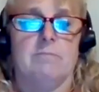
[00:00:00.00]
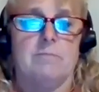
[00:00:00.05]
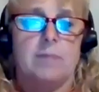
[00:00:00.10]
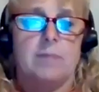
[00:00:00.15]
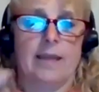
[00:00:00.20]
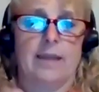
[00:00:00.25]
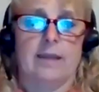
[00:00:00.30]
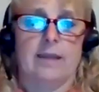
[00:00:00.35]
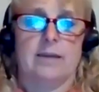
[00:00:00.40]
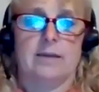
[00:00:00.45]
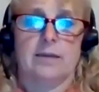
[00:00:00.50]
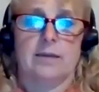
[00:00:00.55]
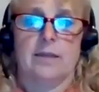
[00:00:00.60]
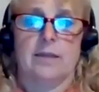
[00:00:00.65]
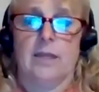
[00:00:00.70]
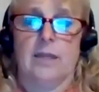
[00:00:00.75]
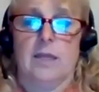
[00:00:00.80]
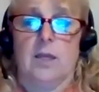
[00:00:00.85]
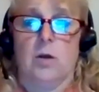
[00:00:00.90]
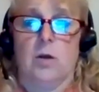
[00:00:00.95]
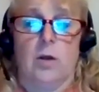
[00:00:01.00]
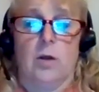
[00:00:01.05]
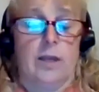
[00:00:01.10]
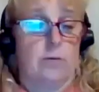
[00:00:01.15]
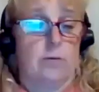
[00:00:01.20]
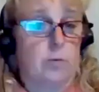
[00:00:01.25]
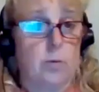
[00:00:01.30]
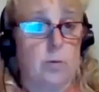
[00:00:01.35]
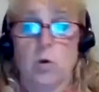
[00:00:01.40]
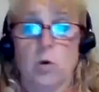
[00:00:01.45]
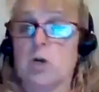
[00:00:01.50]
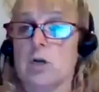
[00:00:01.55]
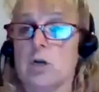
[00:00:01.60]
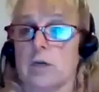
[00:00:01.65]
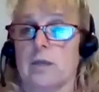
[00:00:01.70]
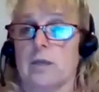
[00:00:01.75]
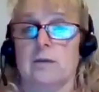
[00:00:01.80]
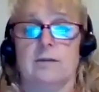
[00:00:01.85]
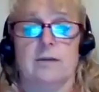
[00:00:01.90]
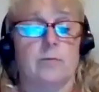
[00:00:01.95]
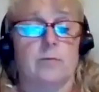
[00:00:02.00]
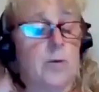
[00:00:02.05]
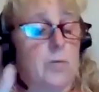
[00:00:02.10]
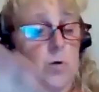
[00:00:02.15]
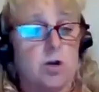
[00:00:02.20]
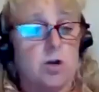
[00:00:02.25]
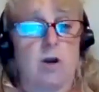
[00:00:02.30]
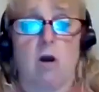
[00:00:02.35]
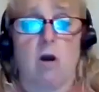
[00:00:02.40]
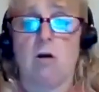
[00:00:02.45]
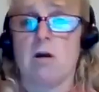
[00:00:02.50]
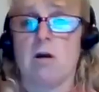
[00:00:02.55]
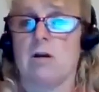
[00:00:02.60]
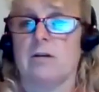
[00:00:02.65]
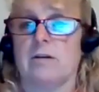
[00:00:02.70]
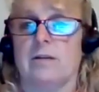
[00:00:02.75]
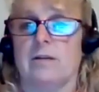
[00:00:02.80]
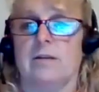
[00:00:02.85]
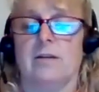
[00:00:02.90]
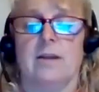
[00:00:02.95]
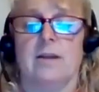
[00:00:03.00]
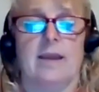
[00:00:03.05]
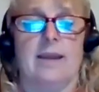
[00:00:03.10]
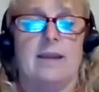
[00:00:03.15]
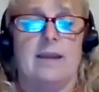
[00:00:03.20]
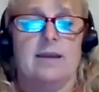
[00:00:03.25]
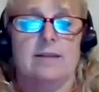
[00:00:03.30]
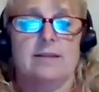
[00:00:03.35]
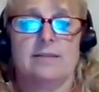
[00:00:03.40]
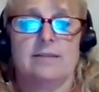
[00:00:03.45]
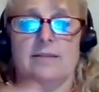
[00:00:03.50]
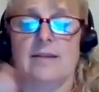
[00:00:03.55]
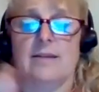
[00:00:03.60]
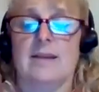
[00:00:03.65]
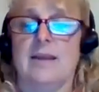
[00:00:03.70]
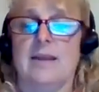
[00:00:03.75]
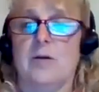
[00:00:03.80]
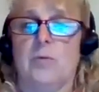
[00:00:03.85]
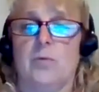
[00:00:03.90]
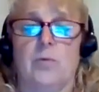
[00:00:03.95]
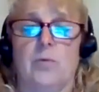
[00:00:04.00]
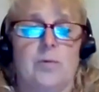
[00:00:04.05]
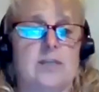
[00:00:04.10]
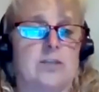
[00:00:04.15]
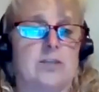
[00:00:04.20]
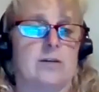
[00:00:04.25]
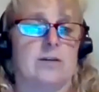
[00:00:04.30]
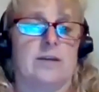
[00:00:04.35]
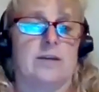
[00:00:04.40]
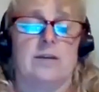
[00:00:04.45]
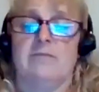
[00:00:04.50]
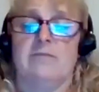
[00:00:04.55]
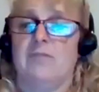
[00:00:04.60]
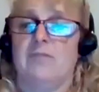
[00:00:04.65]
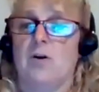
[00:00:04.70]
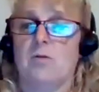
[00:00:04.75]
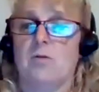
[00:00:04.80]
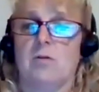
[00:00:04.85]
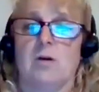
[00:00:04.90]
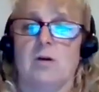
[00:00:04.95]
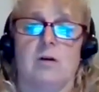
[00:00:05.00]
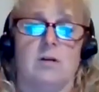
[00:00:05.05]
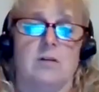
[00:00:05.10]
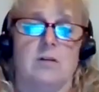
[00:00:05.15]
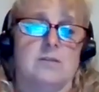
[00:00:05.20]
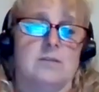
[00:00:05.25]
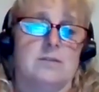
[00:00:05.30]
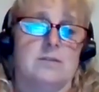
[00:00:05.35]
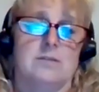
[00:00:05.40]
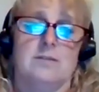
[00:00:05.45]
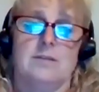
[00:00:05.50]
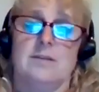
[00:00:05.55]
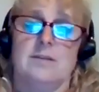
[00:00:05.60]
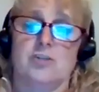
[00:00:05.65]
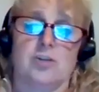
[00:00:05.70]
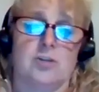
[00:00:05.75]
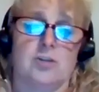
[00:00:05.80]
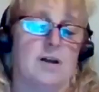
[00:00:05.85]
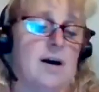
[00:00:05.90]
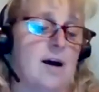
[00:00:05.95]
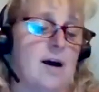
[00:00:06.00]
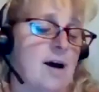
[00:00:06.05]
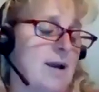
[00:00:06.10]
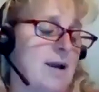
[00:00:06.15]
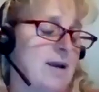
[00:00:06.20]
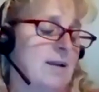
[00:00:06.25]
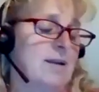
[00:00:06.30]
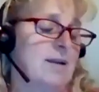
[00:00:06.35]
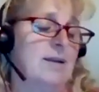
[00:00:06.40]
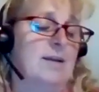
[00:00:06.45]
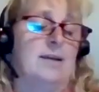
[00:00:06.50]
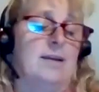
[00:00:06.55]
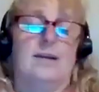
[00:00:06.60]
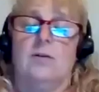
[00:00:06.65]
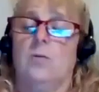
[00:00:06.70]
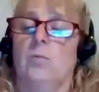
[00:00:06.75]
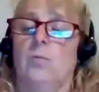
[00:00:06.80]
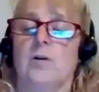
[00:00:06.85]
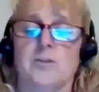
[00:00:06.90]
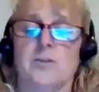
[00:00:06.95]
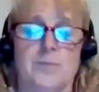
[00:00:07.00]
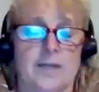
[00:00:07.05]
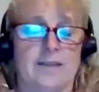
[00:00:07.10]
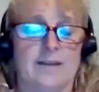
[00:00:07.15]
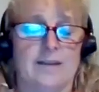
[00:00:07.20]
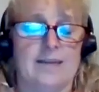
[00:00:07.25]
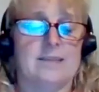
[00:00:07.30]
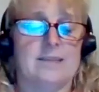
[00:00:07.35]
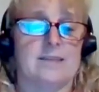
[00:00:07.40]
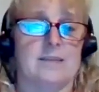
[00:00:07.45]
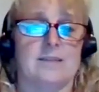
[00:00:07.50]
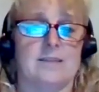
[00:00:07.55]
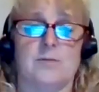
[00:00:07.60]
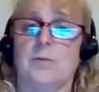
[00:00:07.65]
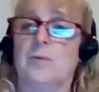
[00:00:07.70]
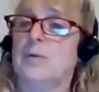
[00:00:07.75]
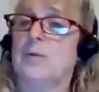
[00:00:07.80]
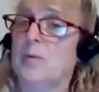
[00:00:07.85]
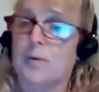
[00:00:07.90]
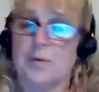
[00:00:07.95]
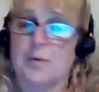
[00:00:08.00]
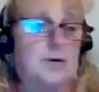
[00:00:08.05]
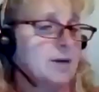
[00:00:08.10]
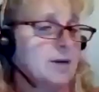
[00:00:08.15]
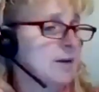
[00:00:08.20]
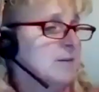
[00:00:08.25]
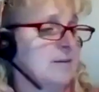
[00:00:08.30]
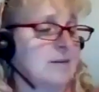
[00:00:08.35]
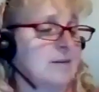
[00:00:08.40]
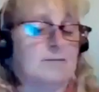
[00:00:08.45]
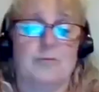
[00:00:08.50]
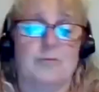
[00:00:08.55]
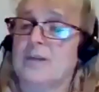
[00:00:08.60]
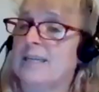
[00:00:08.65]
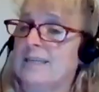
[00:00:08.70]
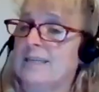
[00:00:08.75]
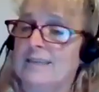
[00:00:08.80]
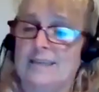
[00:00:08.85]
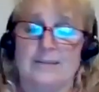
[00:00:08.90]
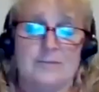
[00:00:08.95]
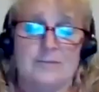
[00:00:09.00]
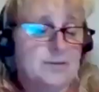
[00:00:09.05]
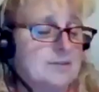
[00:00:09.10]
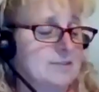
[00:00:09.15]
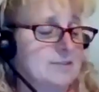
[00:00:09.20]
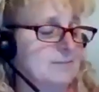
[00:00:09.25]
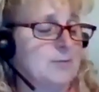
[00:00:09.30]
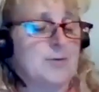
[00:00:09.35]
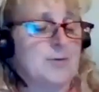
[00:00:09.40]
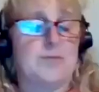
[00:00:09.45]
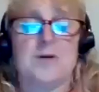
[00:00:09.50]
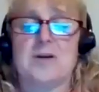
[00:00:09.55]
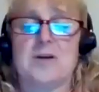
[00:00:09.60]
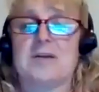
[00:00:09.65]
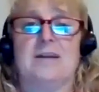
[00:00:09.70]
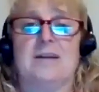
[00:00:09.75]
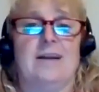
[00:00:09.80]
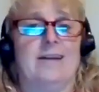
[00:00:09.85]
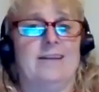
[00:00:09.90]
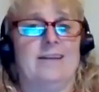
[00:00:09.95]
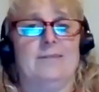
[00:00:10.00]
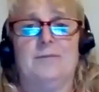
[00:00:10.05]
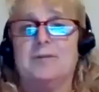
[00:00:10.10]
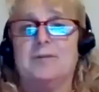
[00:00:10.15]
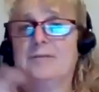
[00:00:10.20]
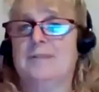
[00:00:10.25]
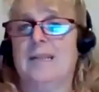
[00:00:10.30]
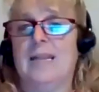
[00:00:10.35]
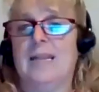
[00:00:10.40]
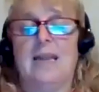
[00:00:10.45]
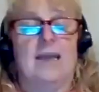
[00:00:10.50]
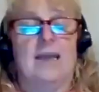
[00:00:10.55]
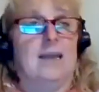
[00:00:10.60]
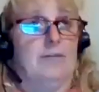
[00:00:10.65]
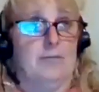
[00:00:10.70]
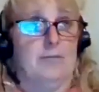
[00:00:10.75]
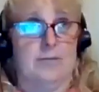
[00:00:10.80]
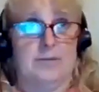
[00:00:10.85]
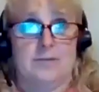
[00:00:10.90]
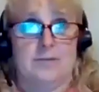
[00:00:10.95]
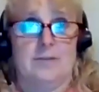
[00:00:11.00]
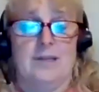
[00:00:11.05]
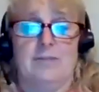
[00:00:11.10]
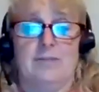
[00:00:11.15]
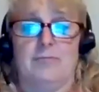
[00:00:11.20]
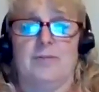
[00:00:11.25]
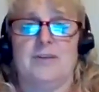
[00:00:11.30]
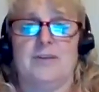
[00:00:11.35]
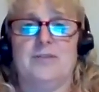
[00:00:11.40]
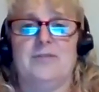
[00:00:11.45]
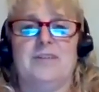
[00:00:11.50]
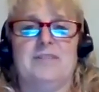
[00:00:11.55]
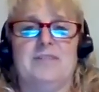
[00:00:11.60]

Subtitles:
and we work hard. And when we start getting phone calls in July, where's my license? We're getting it. We're working on it. If we're doing